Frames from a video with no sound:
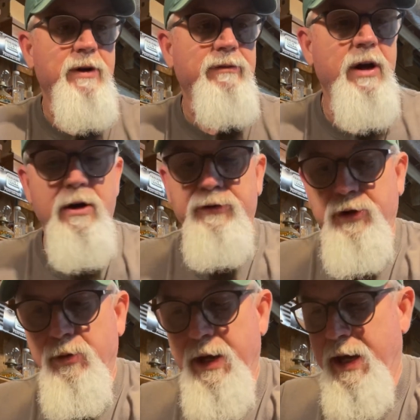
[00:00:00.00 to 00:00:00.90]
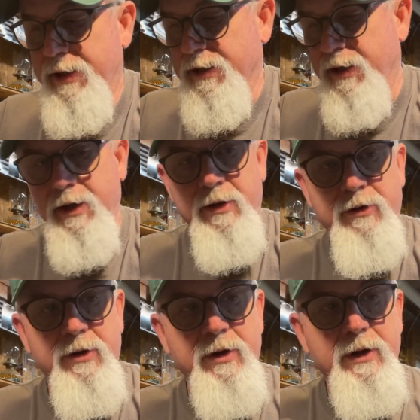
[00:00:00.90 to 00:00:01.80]
I've also got
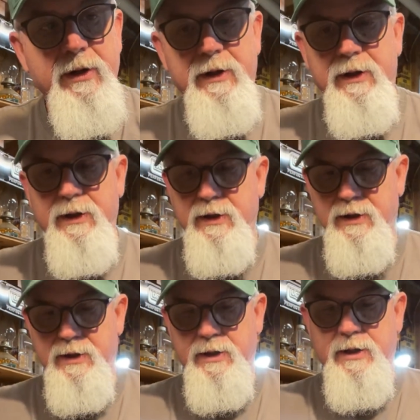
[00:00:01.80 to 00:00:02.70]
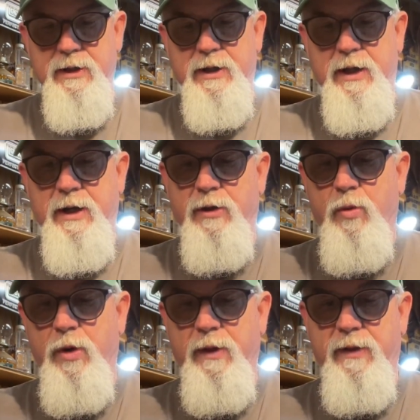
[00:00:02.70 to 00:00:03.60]
another
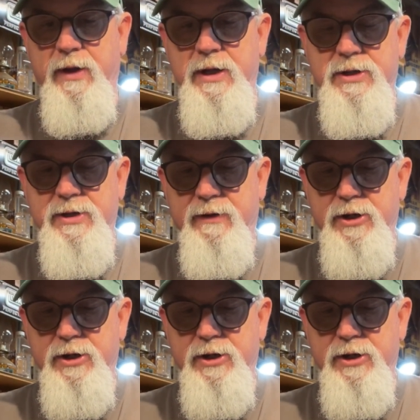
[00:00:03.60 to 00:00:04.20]
one of these